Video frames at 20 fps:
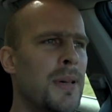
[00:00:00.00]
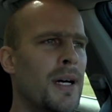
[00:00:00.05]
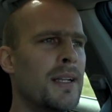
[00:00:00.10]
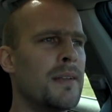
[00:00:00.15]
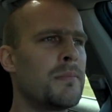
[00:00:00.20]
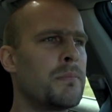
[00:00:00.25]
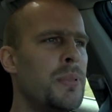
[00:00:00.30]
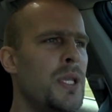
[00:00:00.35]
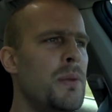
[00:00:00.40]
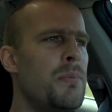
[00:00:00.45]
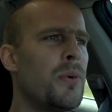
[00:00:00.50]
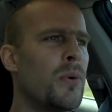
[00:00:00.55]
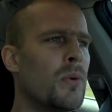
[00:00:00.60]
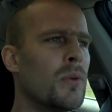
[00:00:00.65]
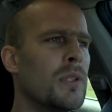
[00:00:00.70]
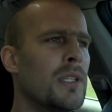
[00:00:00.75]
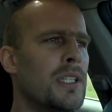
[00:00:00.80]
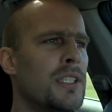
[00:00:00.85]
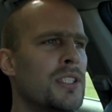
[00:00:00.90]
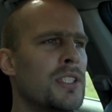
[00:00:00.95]
But people,
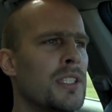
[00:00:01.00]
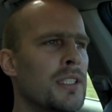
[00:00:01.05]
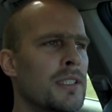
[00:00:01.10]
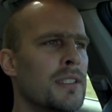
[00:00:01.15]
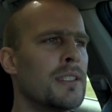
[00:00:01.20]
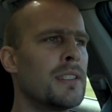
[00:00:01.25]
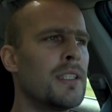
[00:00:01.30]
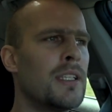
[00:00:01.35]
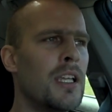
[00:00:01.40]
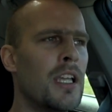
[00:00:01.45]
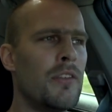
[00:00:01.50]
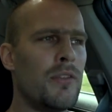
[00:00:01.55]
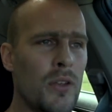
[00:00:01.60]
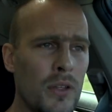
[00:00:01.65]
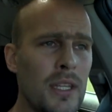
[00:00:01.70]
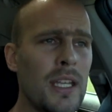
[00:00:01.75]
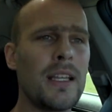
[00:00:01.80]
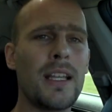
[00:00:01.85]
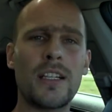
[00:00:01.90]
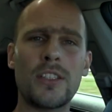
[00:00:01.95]
listen. If you
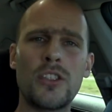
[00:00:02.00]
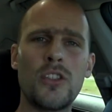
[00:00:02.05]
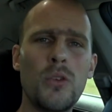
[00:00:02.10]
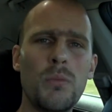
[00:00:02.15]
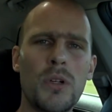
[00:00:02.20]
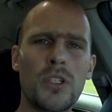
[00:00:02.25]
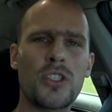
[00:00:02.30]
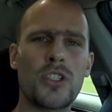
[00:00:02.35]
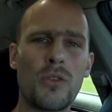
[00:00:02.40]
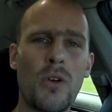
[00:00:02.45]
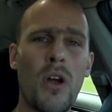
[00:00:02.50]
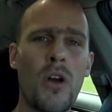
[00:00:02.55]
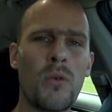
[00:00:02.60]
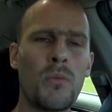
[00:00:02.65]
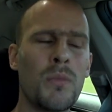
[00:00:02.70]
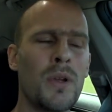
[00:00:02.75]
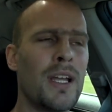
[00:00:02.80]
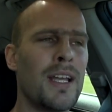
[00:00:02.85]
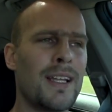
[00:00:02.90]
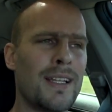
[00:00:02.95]
think there's too much
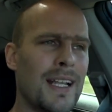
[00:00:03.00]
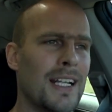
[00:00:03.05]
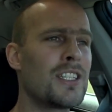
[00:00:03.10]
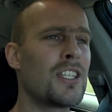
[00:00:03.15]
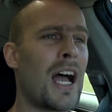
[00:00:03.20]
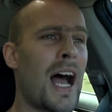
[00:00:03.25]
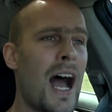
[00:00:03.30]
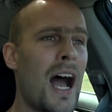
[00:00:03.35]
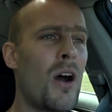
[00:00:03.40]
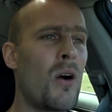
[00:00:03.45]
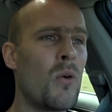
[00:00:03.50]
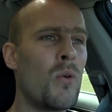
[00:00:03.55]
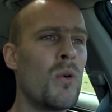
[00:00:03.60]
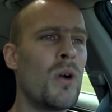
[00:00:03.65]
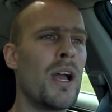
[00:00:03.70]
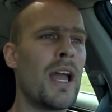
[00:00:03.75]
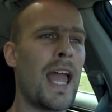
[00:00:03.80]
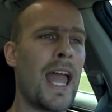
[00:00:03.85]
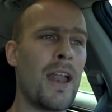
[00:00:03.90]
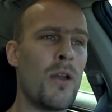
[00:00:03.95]
chrome, that's how
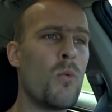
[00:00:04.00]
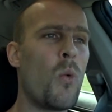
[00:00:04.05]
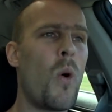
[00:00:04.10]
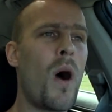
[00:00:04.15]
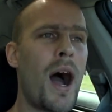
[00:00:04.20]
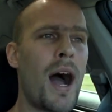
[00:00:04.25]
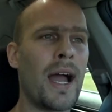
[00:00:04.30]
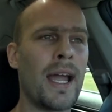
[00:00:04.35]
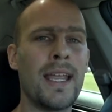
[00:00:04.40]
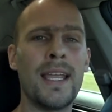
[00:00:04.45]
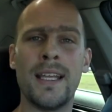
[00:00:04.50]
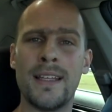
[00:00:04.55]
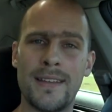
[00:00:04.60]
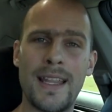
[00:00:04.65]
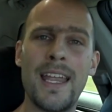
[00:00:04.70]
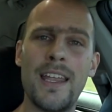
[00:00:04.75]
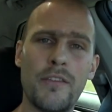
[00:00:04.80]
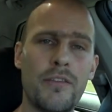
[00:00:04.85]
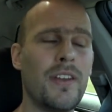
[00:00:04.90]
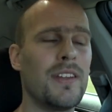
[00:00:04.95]
and why
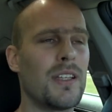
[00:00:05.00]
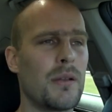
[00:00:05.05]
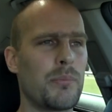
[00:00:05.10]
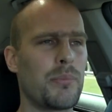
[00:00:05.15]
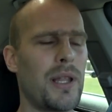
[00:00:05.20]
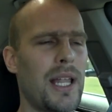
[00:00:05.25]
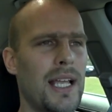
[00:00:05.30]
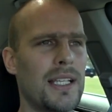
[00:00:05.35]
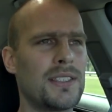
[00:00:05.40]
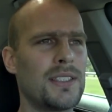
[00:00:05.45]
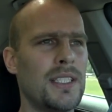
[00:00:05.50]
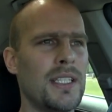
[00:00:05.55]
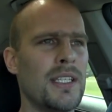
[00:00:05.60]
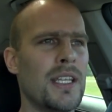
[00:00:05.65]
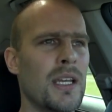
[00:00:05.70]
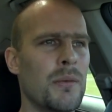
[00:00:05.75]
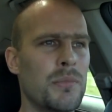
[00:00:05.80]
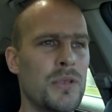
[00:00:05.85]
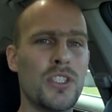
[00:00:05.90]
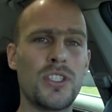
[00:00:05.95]
they invented plasti
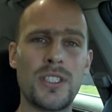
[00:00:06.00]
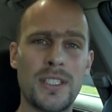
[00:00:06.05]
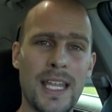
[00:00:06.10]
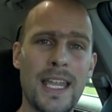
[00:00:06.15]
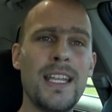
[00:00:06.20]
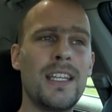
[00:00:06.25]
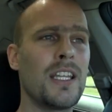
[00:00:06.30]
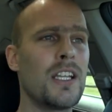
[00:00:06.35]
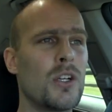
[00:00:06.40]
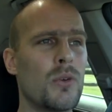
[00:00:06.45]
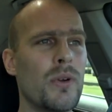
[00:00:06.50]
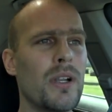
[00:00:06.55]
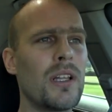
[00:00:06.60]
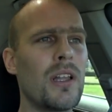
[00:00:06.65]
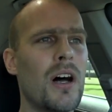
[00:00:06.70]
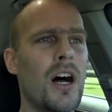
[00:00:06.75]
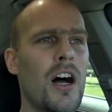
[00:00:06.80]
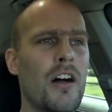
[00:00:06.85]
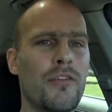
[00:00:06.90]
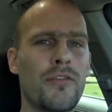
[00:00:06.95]
dip. Just take the grill
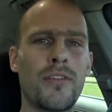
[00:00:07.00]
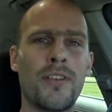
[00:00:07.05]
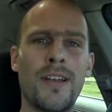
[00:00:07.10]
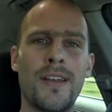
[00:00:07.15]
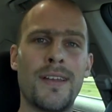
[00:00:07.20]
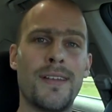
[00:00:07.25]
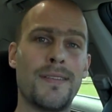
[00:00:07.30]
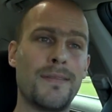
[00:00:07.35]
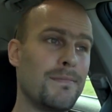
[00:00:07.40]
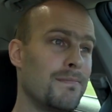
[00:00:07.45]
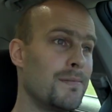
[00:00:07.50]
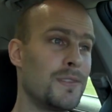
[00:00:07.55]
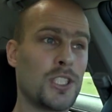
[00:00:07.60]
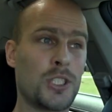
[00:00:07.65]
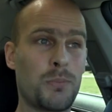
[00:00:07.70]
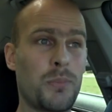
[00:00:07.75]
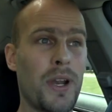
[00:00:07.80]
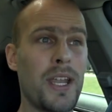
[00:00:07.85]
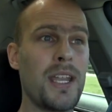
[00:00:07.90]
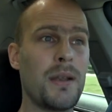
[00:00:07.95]
off,
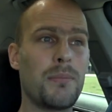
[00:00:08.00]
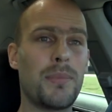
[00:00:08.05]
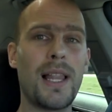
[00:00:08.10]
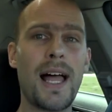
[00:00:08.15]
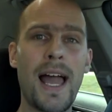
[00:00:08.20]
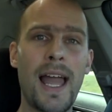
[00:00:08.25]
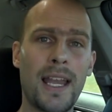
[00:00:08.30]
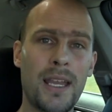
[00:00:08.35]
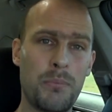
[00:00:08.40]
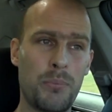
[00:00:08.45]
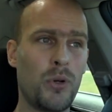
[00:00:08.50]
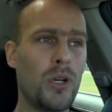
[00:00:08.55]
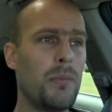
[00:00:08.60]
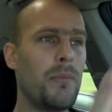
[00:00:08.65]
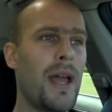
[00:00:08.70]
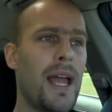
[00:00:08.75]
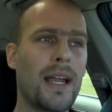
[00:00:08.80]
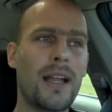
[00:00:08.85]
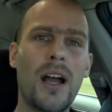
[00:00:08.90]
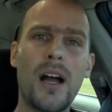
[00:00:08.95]
spray it black, put it
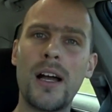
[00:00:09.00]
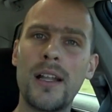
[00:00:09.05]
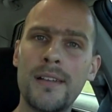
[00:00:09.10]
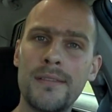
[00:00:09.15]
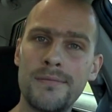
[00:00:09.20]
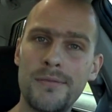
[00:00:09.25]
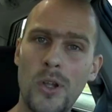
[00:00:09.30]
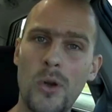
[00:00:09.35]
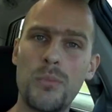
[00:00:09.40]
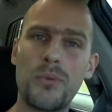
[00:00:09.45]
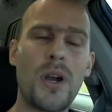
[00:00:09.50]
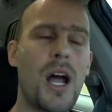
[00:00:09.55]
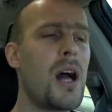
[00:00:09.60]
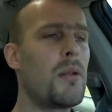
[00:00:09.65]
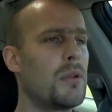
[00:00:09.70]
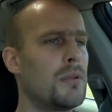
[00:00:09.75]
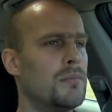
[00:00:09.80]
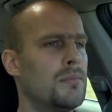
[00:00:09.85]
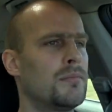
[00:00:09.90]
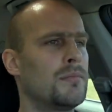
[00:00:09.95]
back on, no
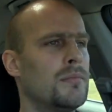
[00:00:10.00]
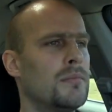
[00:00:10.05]
problem.